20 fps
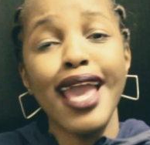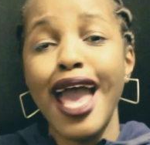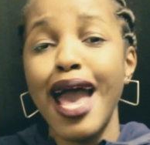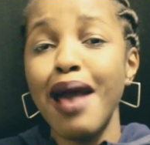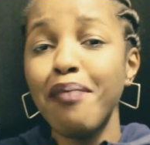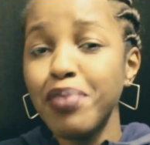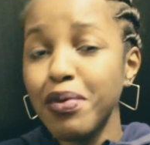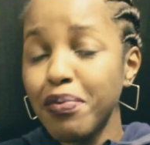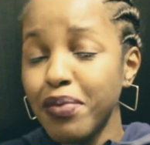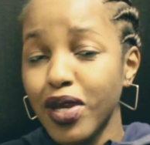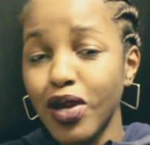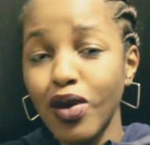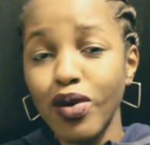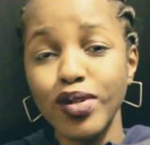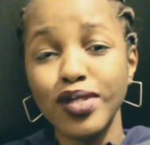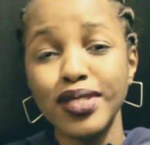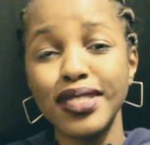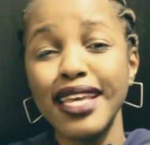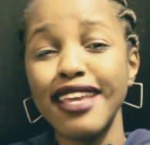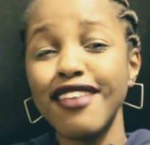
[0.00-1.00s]
happy
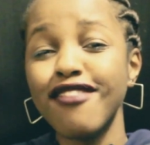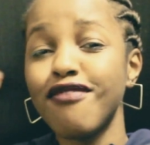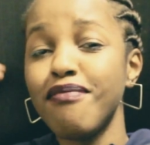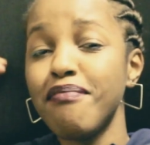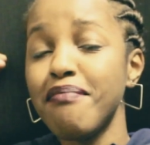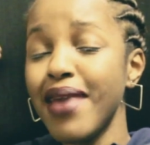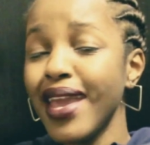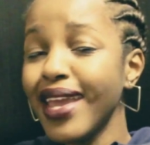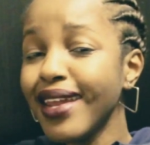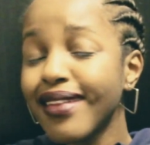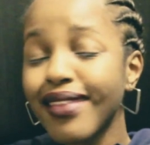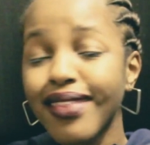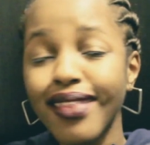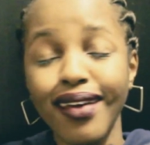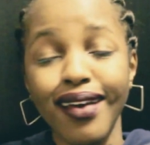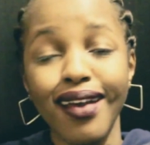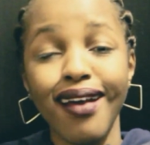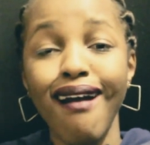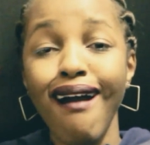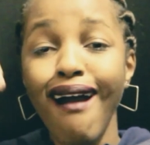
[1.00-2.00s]
because they've made the
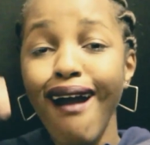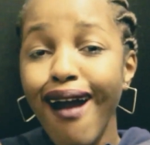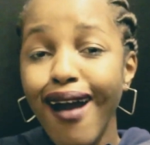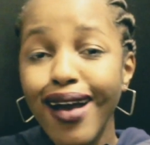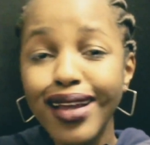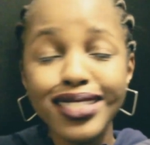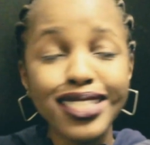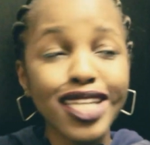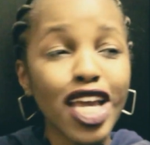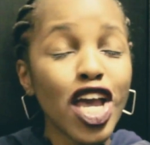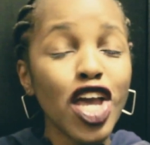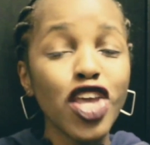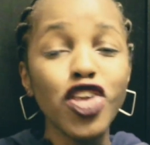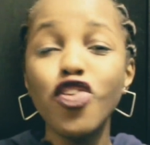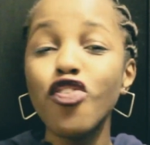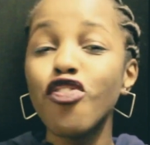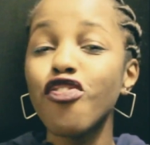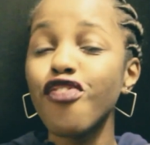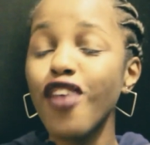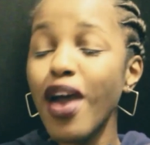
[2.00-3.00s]
cut,
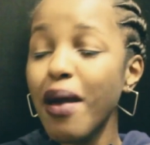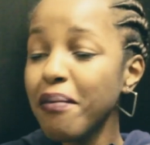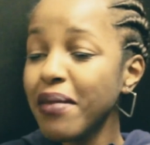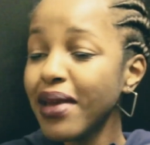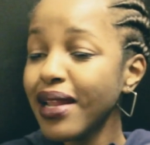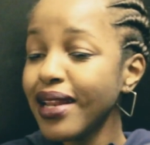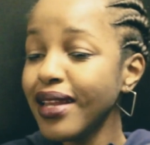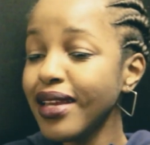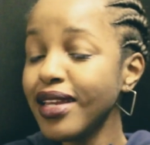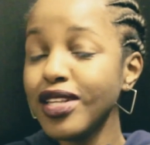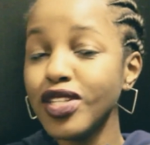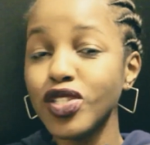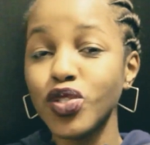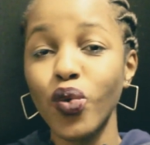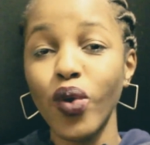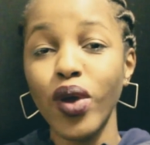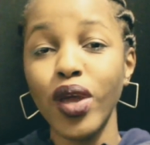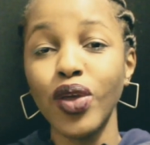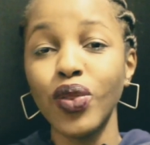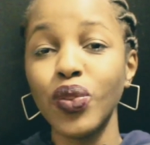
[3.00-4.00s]
your family is
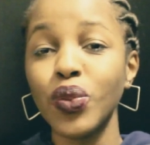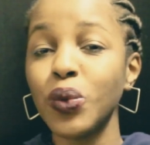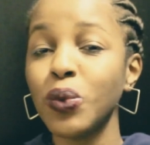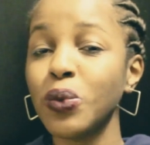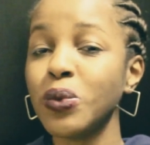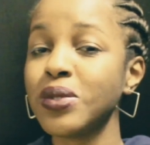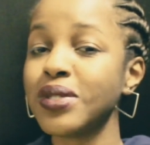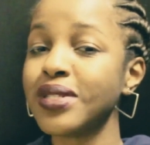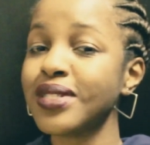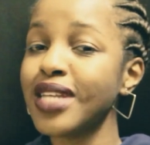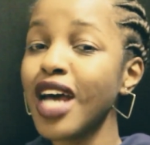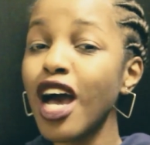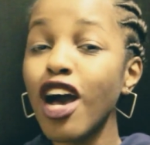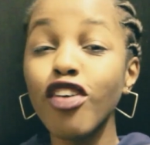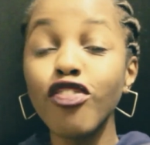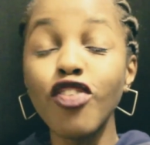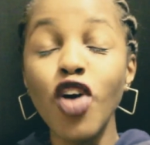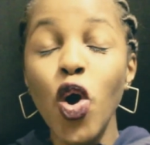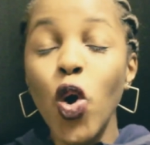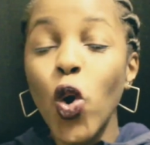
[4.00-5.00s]
going through
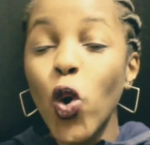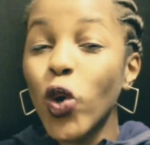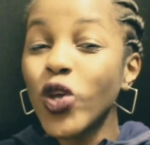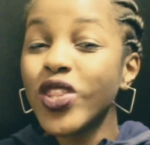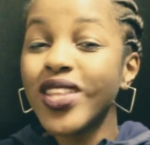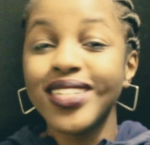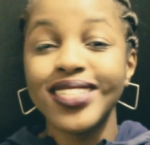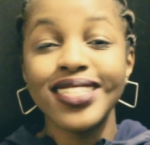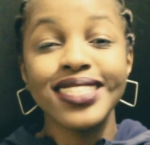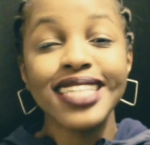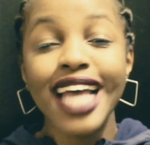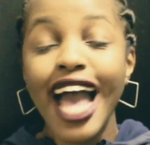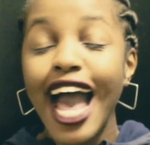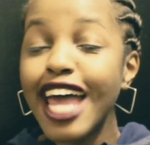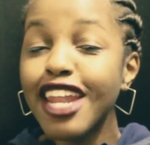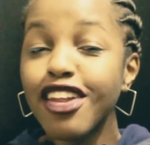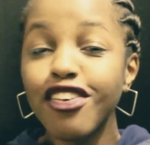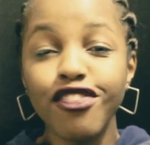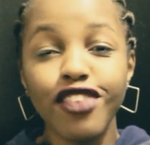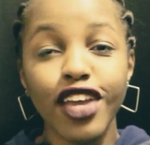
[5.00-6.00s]
stuff, or they're just
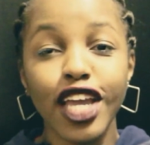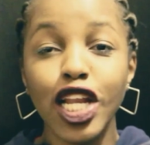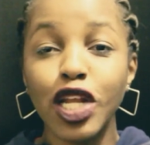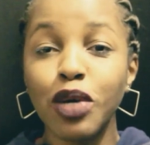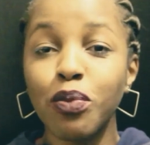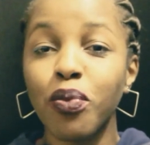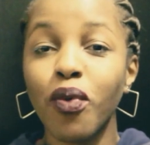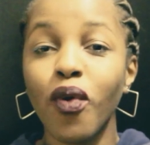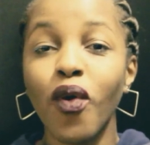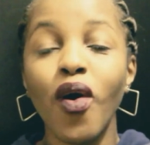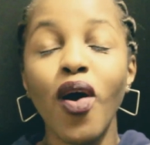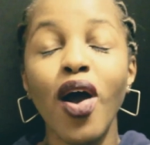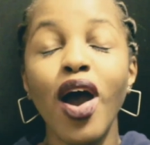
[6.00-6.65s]
unavailable,